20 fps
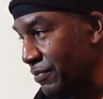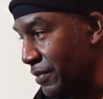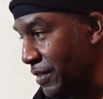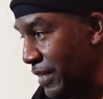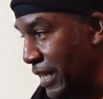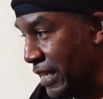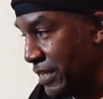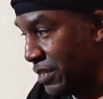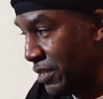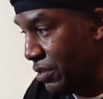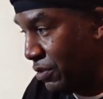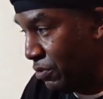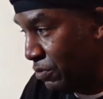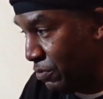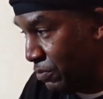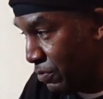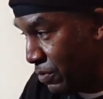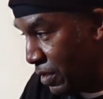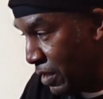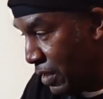that's a
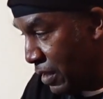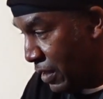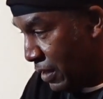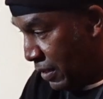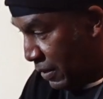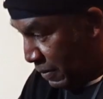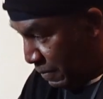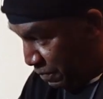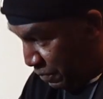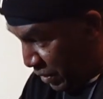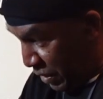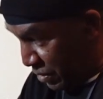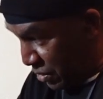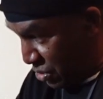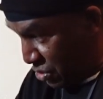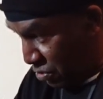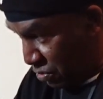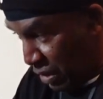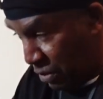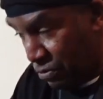whole another
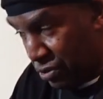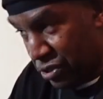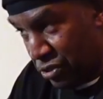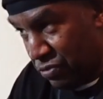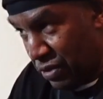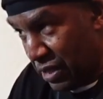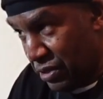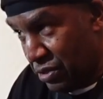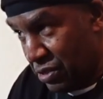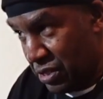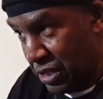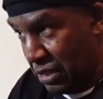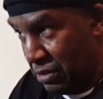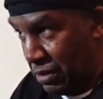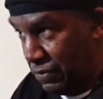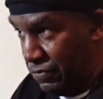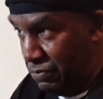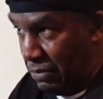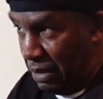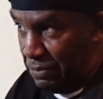story. I wanted to try to do something
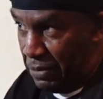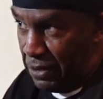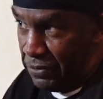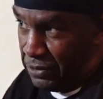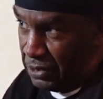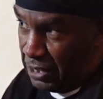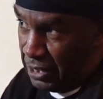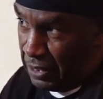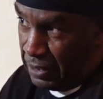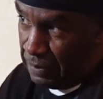for my birthday.